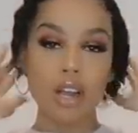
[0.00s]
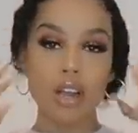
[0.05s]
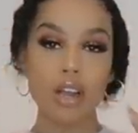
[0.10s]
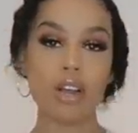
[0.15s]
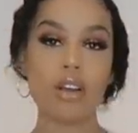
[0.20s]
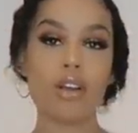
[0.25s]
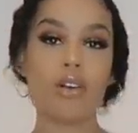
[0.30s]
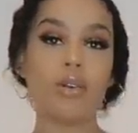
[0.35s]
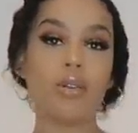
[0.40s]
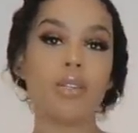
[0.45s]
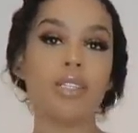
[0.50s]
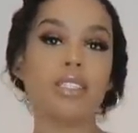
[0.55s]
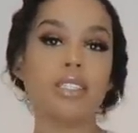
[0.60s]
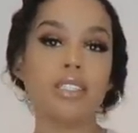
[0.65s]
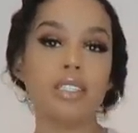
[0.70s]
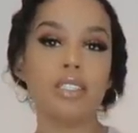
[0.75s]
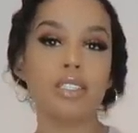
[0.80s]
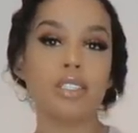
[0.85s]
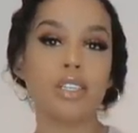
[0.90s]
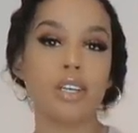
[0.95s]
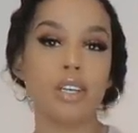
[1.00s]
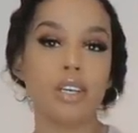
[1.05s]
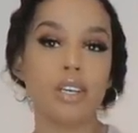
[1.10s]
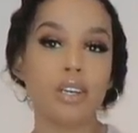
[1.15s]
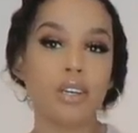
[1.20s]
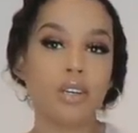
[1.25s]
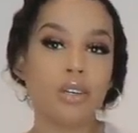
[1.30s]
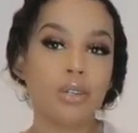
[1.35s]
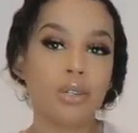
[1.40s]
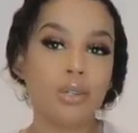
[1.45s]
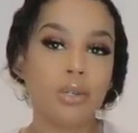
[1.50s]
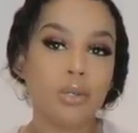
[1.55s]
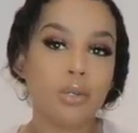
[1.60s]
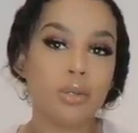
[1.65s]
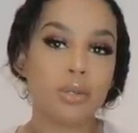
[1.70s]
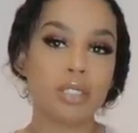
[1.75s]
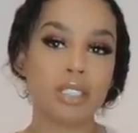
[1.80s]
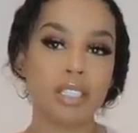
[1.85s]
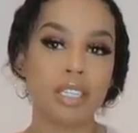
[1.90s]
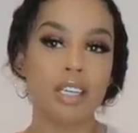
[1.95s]
Oh, this is
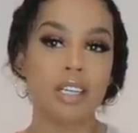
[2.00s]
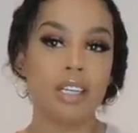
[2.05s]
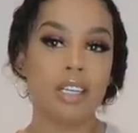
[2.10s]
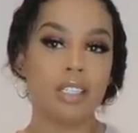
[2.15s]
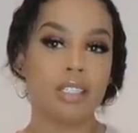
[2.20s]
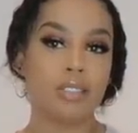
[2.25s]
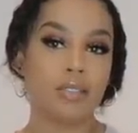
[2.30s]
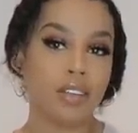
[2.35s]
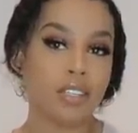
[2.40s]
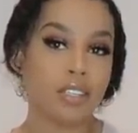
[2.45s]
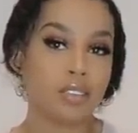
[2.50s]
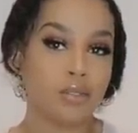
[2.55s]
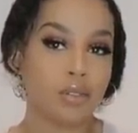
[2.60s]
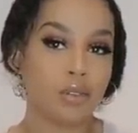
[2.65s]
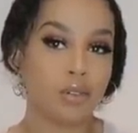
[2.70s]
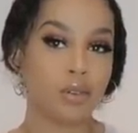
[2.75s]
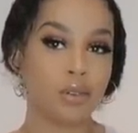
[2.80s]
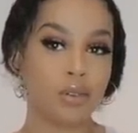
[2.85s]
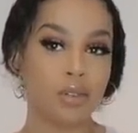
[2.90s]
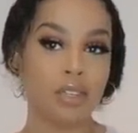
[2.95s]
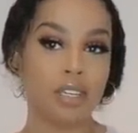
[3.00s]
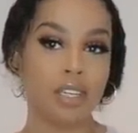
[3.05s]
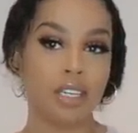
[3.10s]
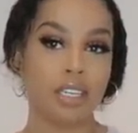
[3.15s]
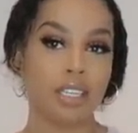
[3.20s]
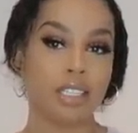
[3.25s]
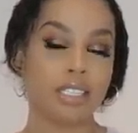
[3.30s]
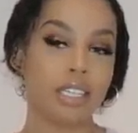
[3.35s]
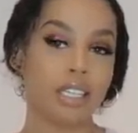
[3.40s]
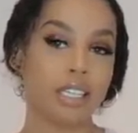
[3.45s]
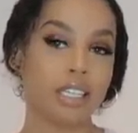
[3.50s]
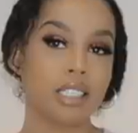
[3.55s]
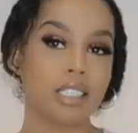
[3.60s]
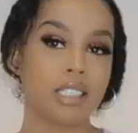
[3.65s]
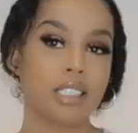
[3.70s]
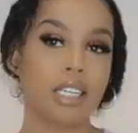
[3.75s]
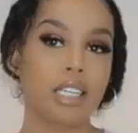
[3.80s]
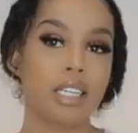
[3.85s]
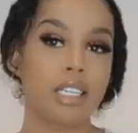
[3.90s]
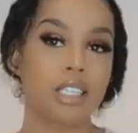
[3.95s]
cute. First of all, it's like a
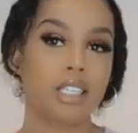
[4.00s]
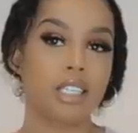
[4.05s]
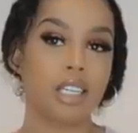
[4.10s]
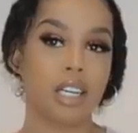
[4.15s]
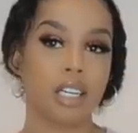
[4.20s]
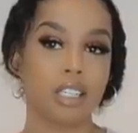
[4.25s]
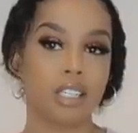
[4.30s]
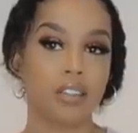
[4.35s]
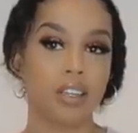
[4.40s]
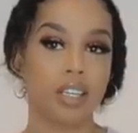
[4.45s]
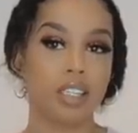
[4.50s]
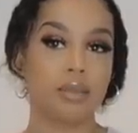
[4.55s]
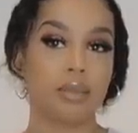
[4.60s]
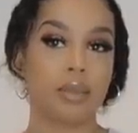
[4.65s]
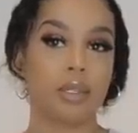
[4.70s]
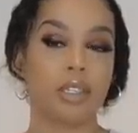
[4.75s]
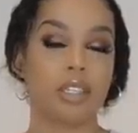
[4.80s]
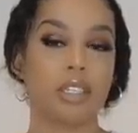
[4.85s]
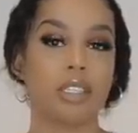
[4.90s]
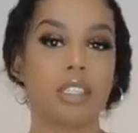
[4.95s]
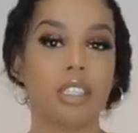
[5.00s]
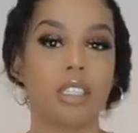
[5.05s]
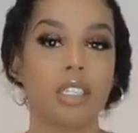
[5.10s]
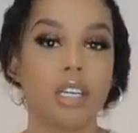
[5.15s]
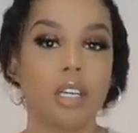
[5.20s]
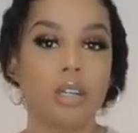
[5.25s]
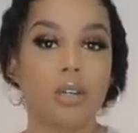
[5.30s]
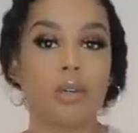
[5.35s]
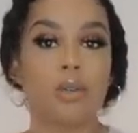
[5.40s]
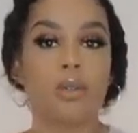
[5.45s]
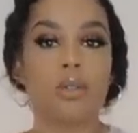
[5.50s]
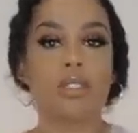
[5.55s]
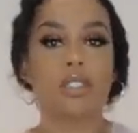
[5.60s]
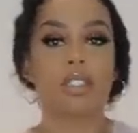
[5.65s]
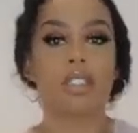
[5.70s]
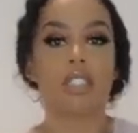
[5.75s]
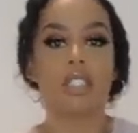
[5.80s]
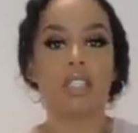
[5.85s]
t-shirt dress because it goes